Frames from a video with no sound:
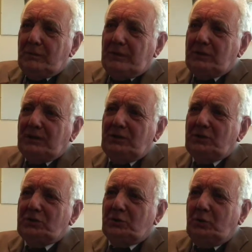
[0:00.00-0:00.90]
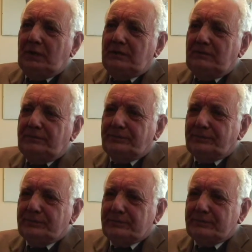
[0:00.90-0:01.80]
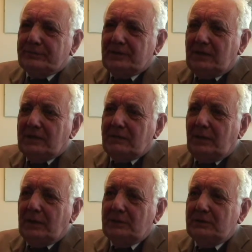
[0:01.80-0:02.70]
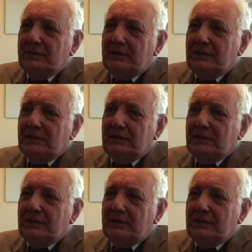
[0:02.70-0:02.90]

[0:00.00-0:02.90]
most unusual one, I suppose,